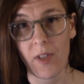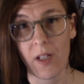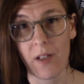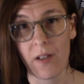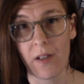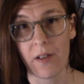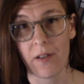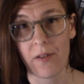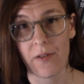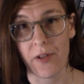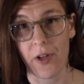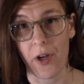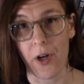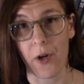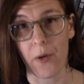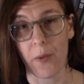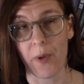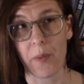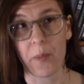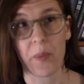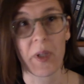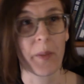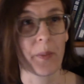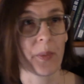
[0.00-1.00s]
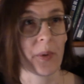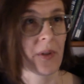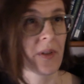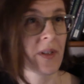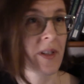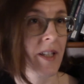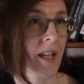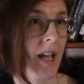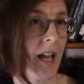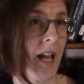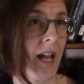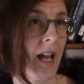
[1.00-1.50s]
So when people
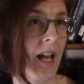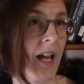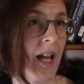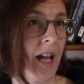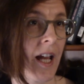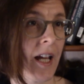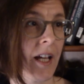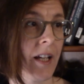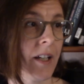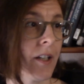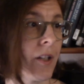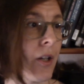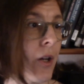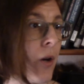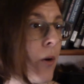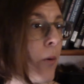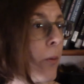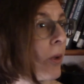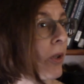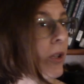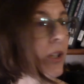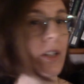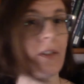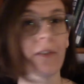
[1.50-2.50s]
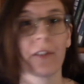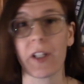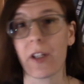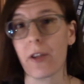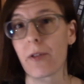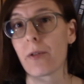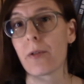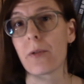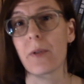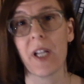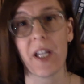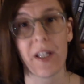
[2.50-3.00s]
say, we're living
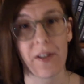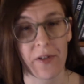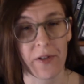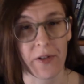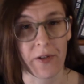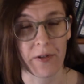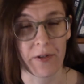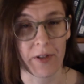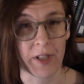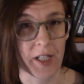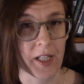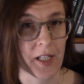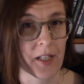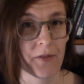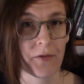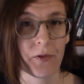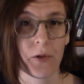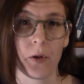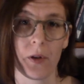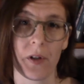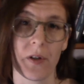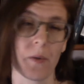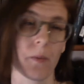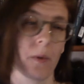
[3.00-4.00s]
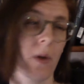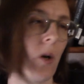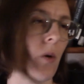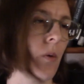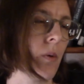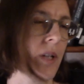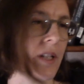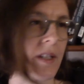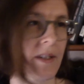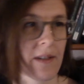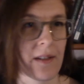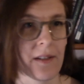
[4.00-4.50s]
through history, of course we're
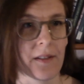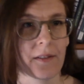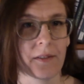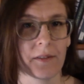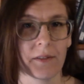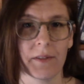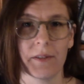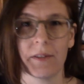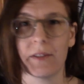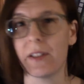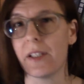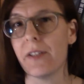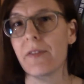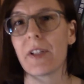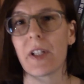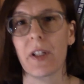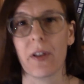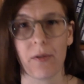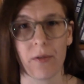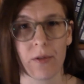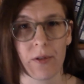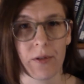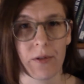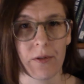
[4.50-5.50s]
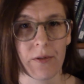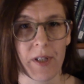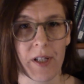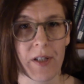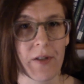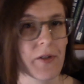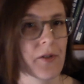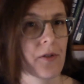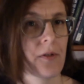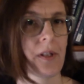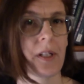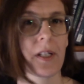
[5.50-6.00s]
always living through
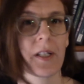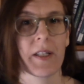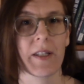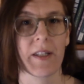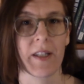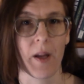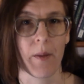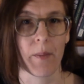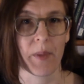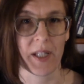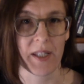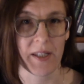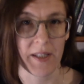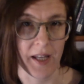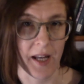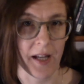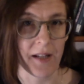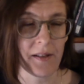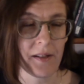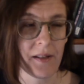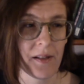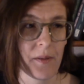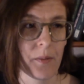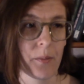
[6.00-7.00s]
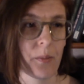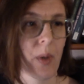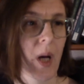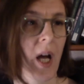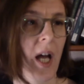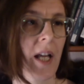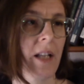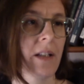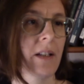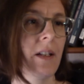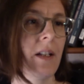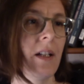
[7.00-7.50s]
history to some extent,
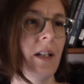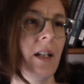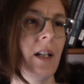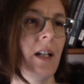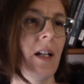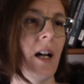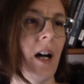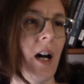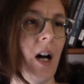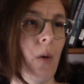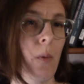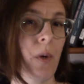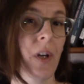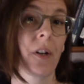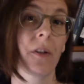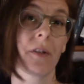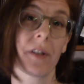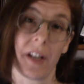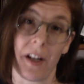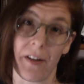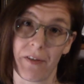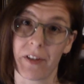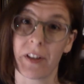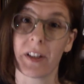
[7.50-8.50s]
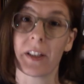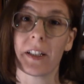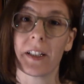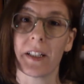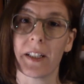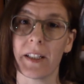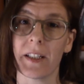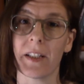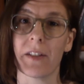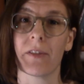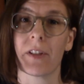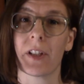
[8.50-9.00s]
but we are definitely
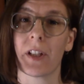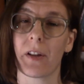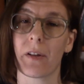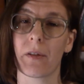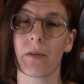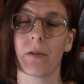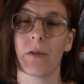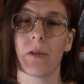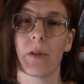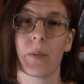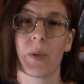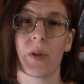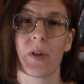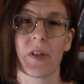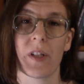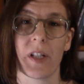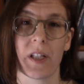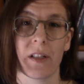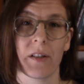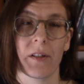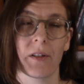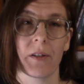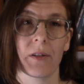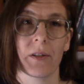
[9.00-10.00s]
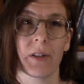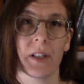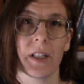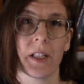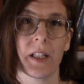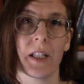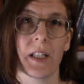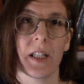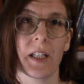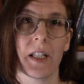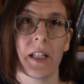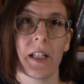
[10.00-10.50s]
living through a
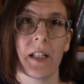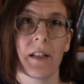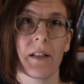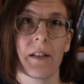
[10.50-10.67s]
particularly